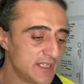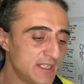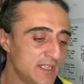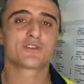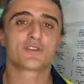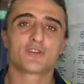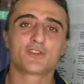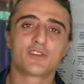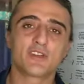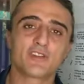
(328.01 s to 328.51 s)

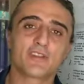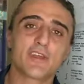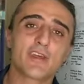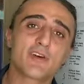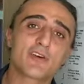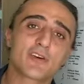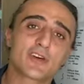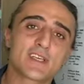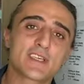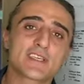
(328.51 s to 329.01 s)
So the
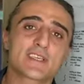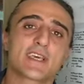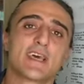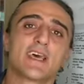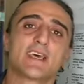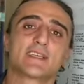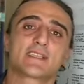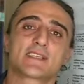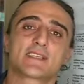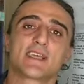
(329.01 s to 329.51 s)
theory
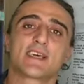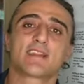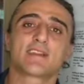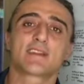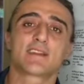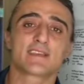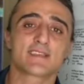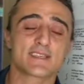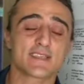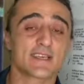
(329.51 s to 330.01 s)
says
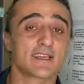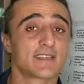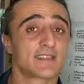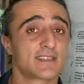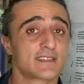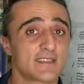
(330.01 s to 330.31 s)
that the sun